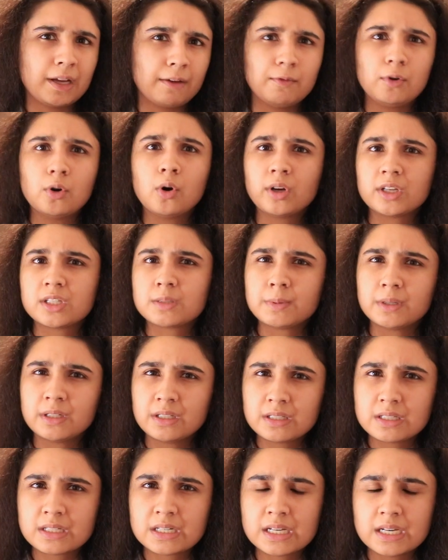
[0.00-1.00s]
I've not
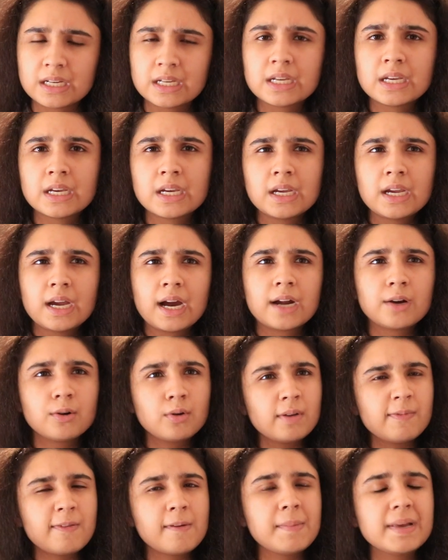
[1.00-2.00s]
experienced it. I don't
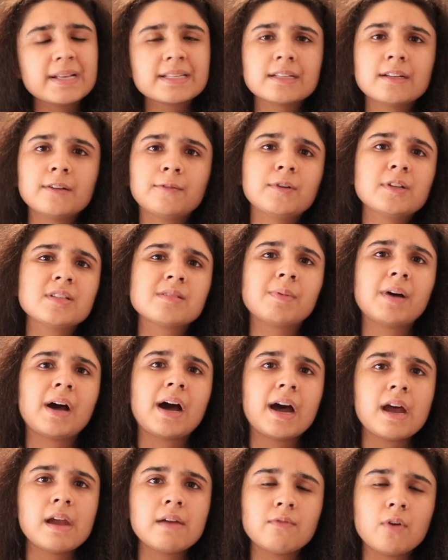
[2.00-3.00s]
know if it makes a difference, but
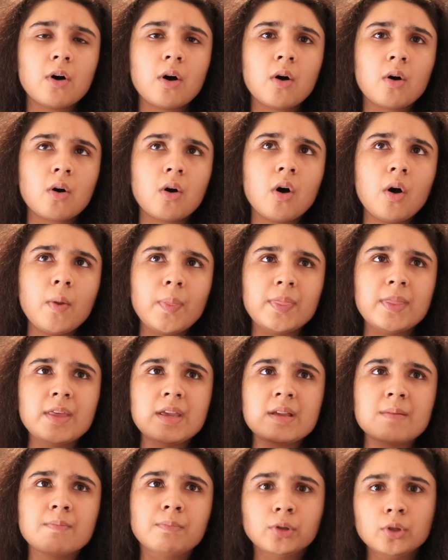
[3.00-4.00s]
I've got
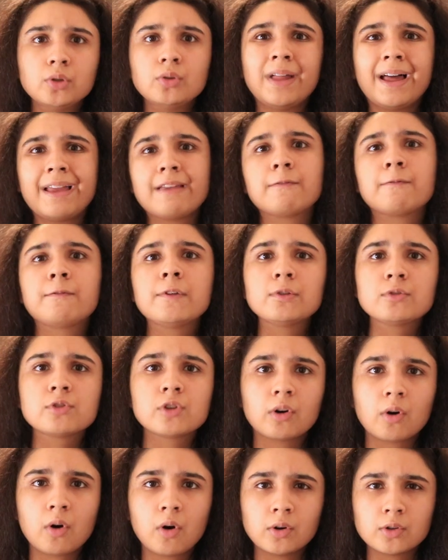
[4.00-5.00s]
the blue light
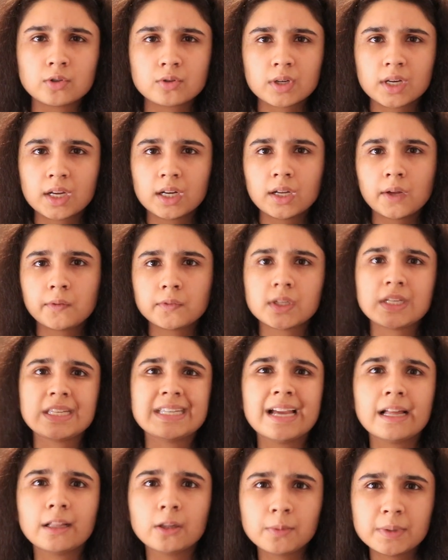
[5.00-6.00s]
filter on, so it kind of gives a
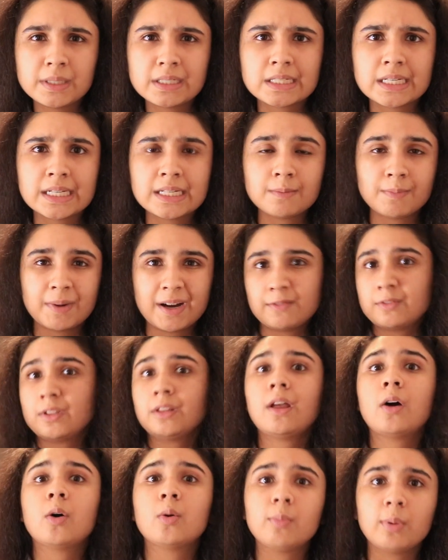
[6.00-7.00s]
yellowy tint, but I've done
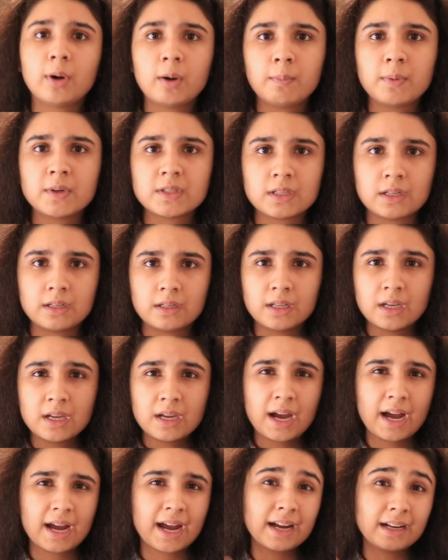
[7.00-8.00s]
that on purpose, and
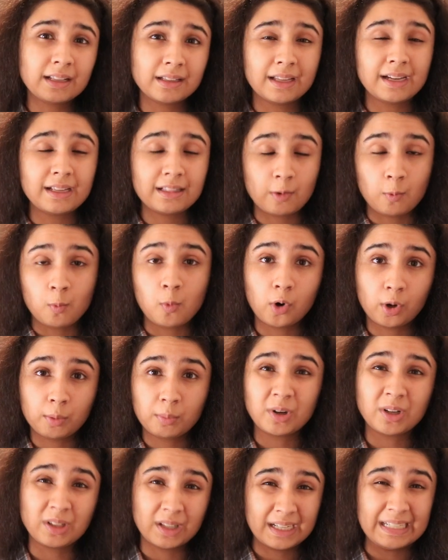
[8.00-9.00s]
I kind of like the
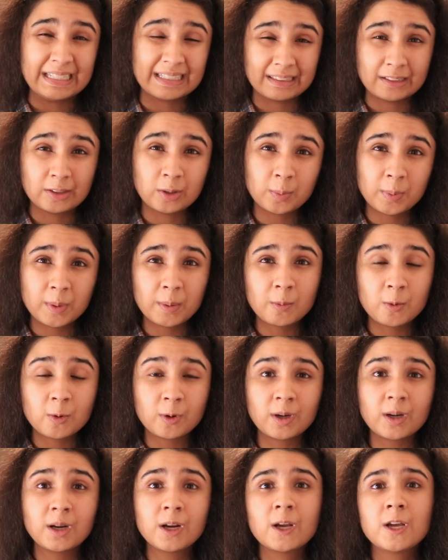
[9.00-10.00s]
warmer light a little bit
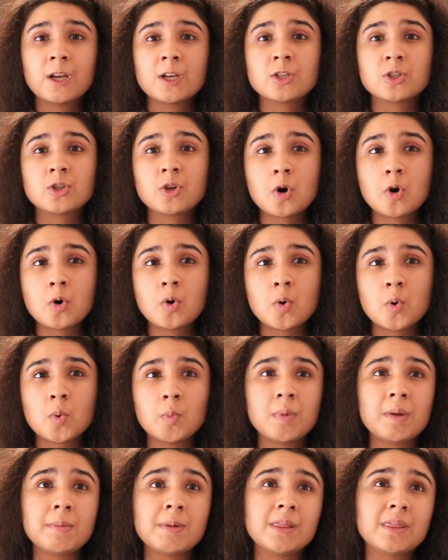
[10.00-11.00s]
more. So
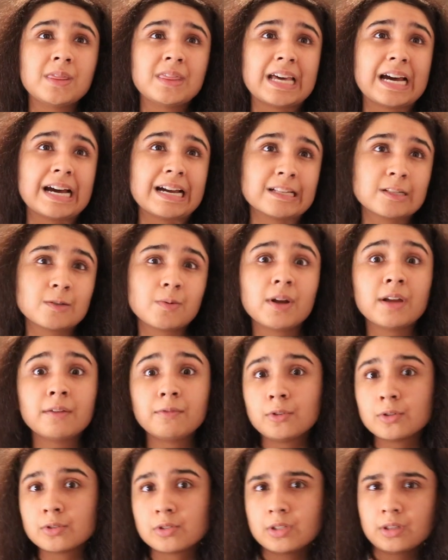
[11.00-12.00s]
maybe that's why
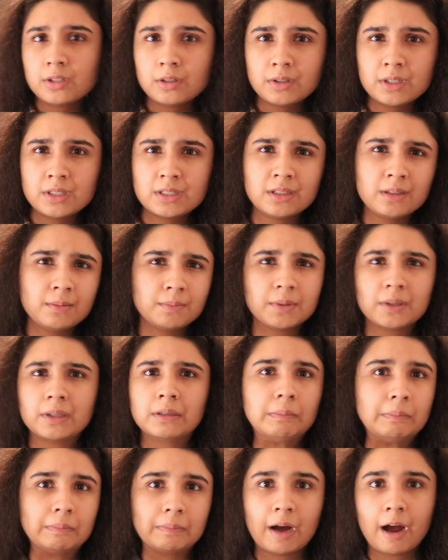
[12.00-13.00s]
I've not seen the green tint,
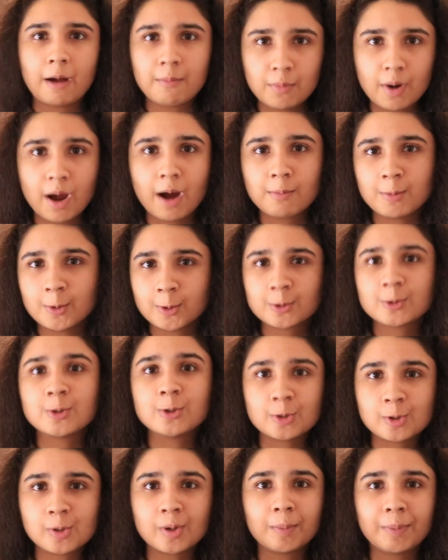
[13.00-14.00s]
but I'm not too
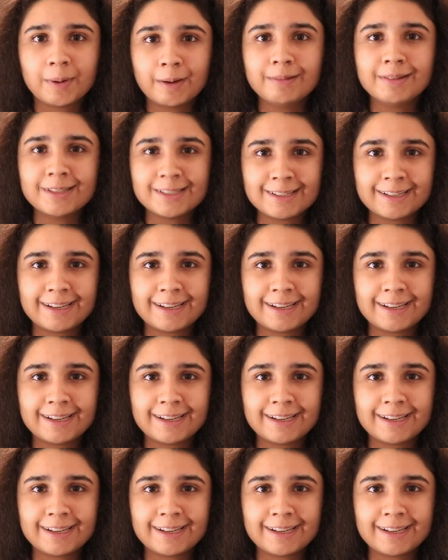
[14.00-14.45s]
sure about this